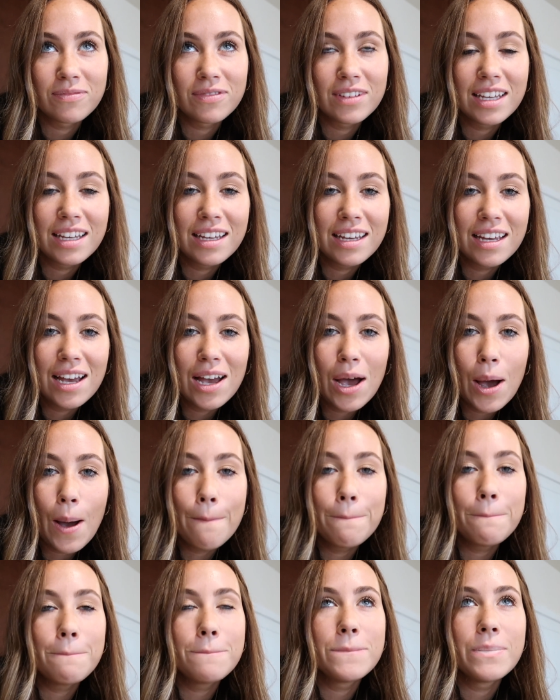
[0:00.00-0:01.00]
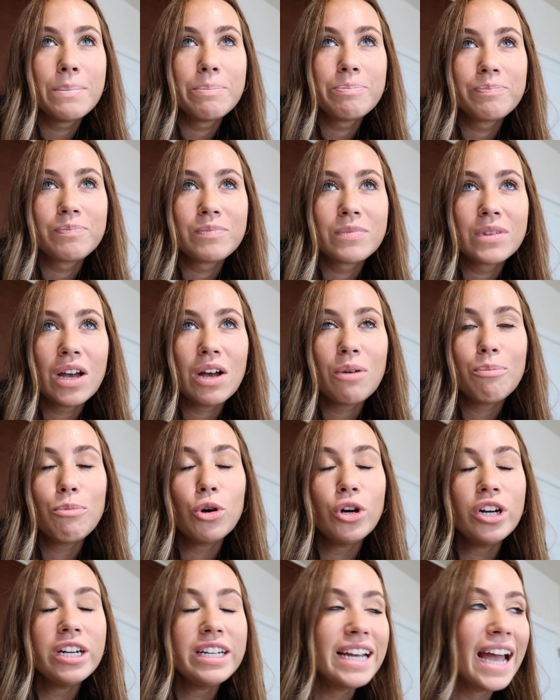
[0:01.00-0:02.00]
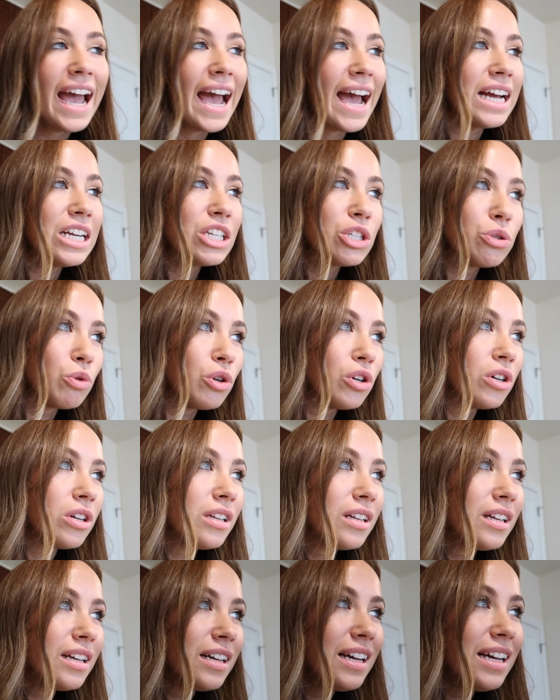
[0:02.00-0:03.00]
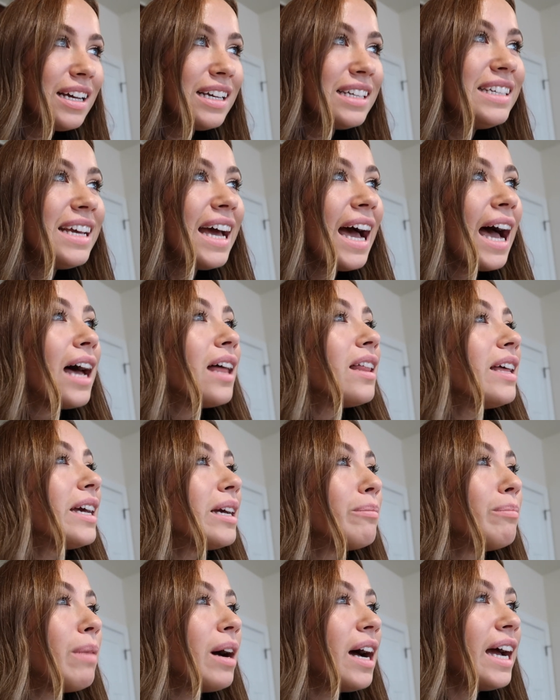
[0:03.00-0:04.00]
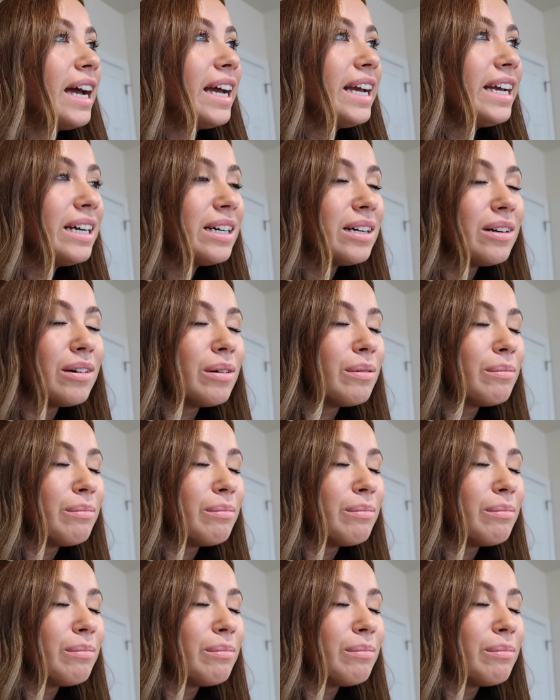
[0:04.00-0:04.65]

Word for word: like casual more like casual relatable yeah like my